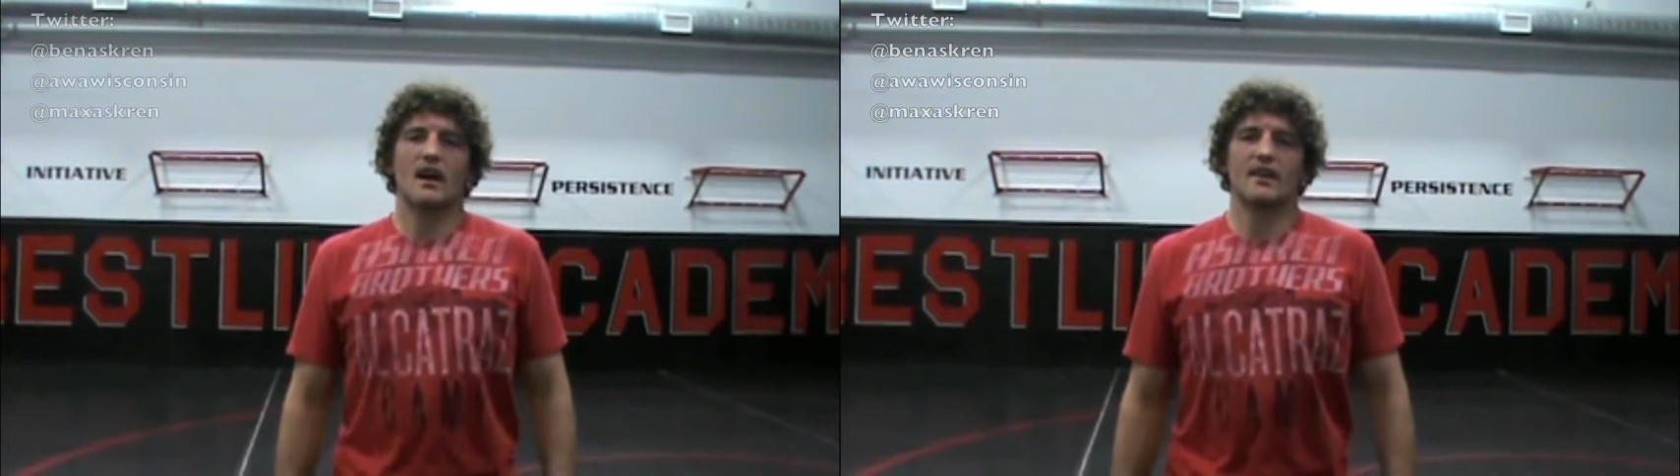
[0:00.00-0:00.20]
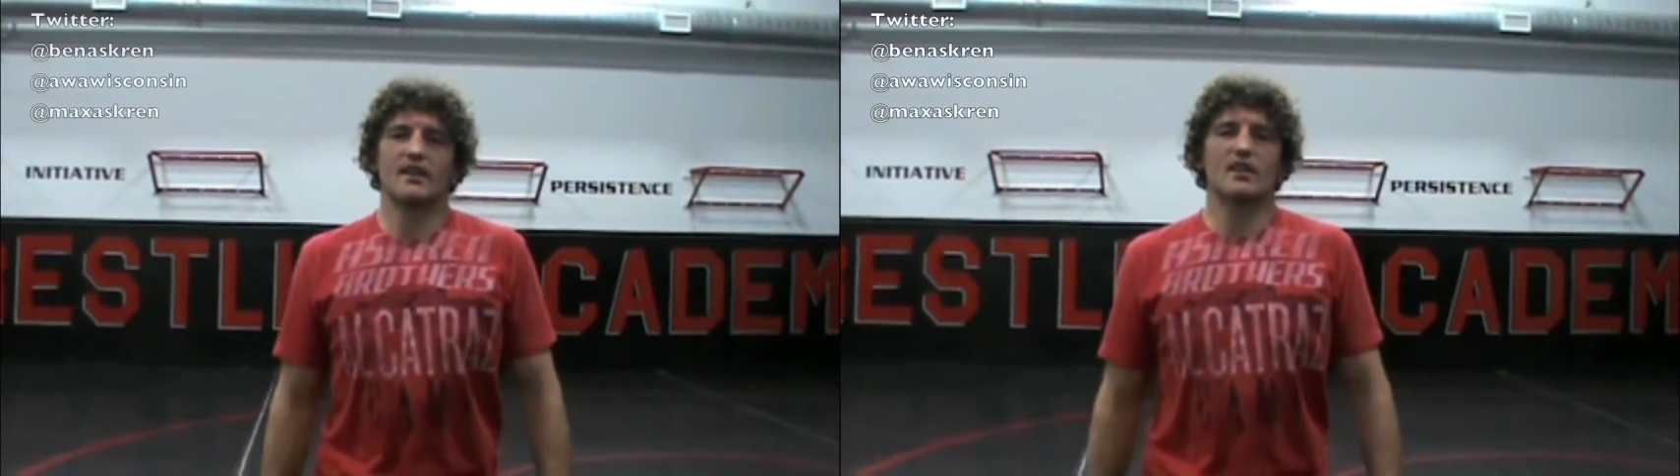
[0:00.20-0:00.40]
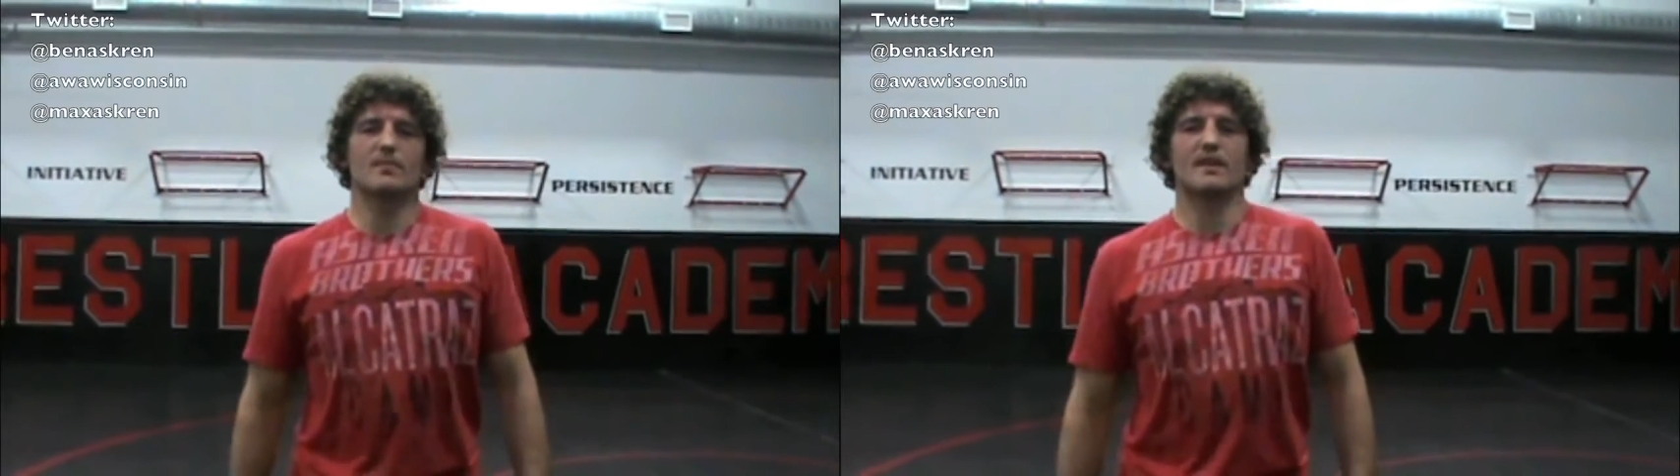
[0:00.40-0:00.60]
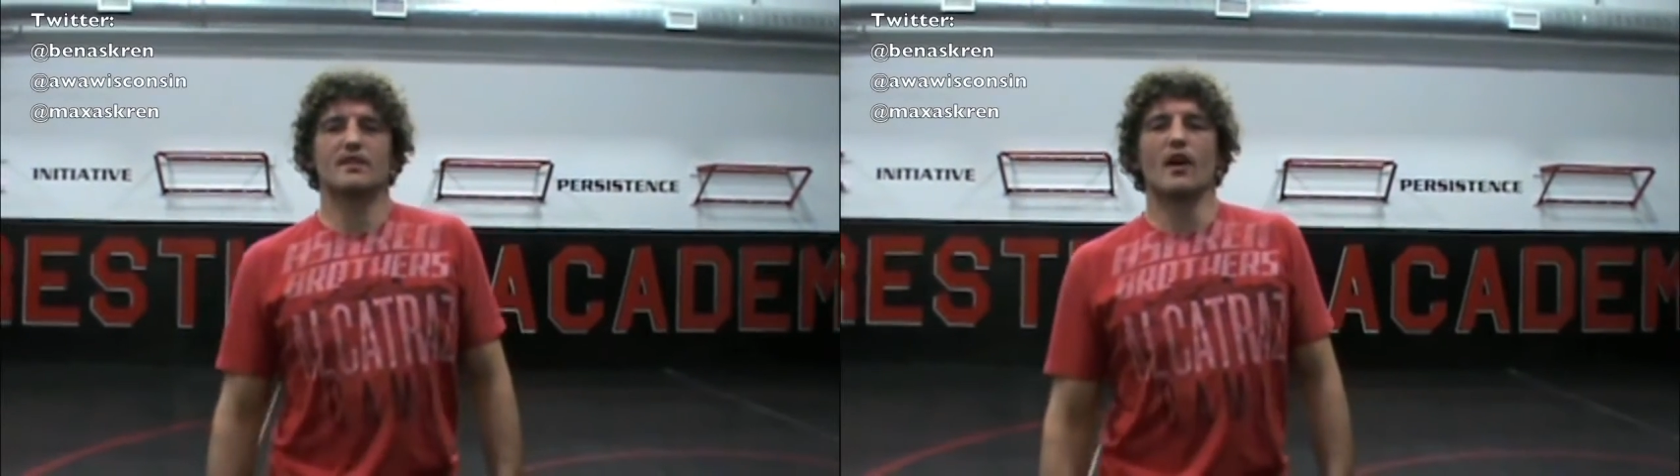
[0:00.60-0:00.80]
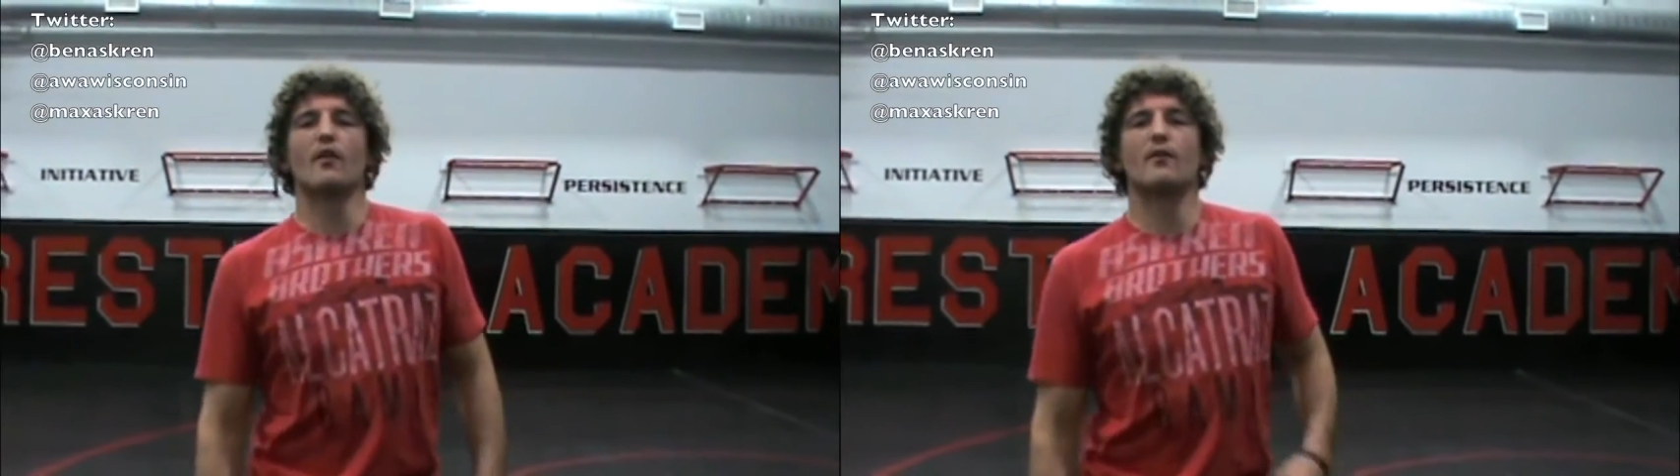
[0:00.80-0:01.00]
Another
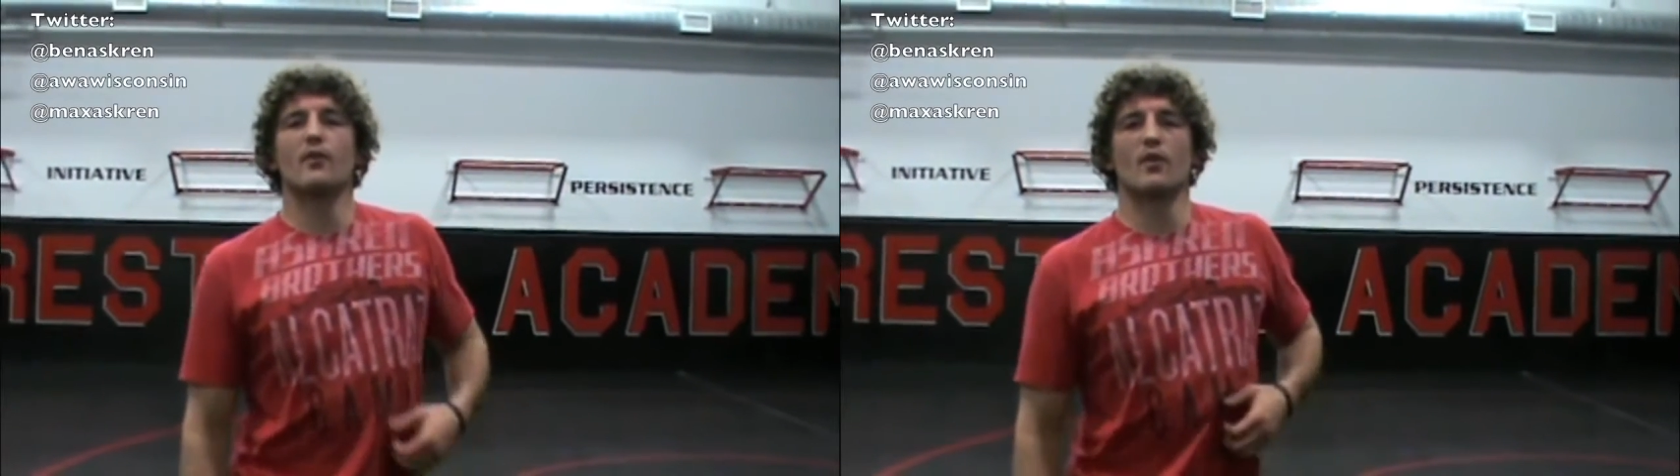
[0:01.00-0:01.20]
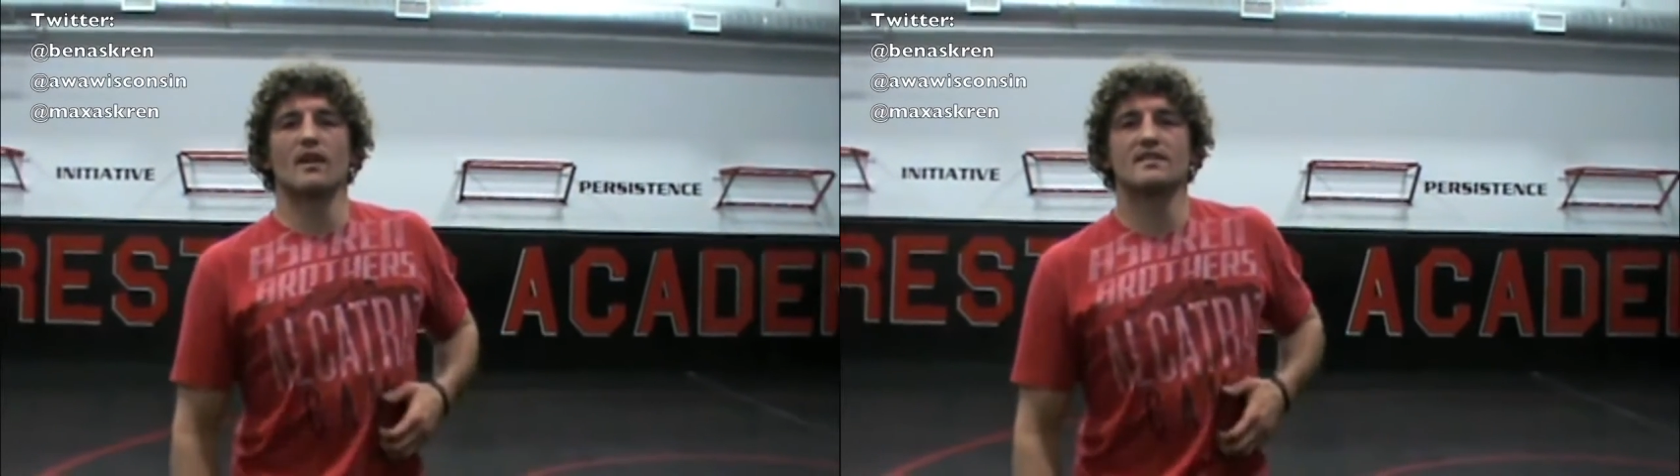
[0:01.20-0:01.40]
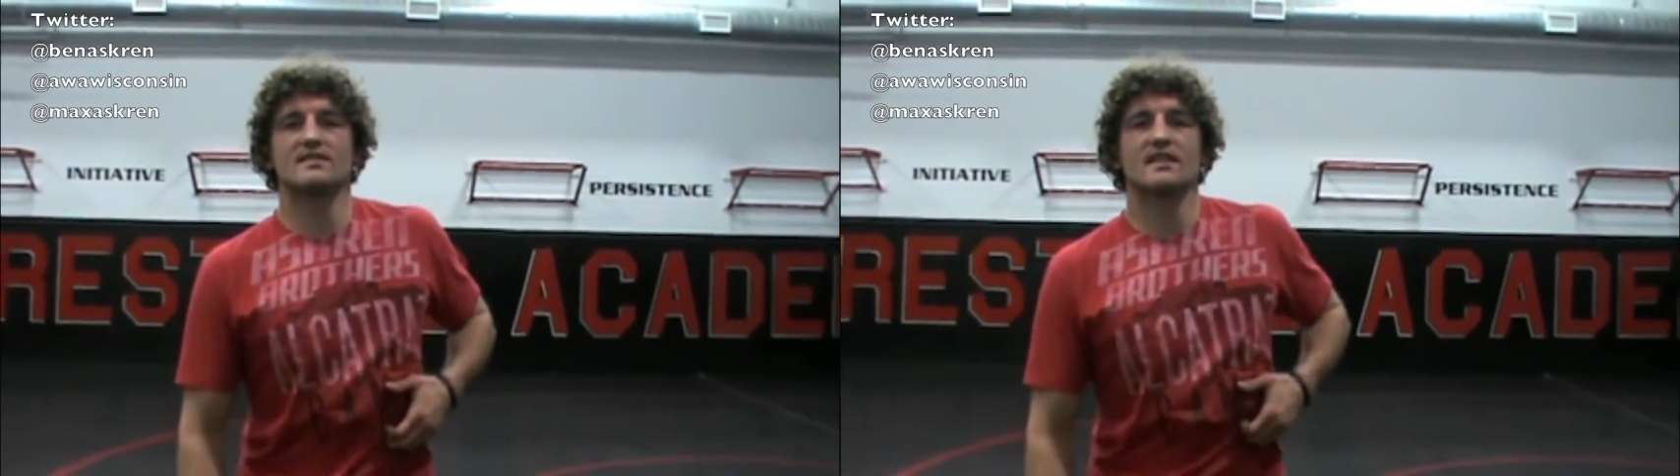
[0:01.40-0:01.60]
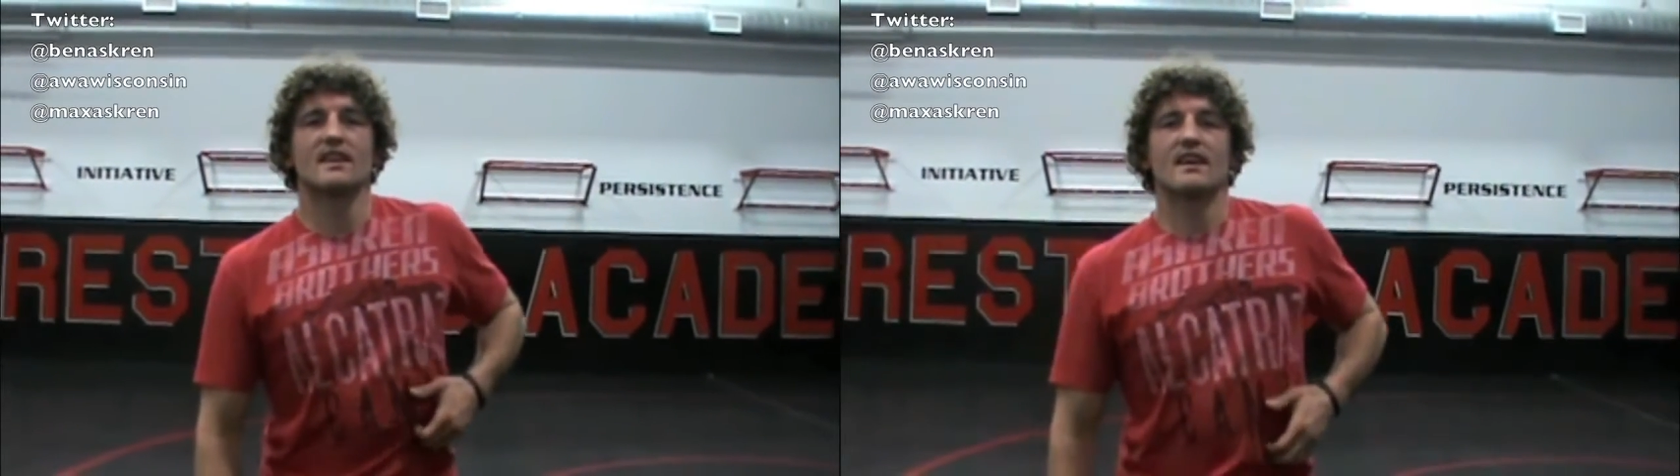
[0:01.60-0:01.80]
big don't for us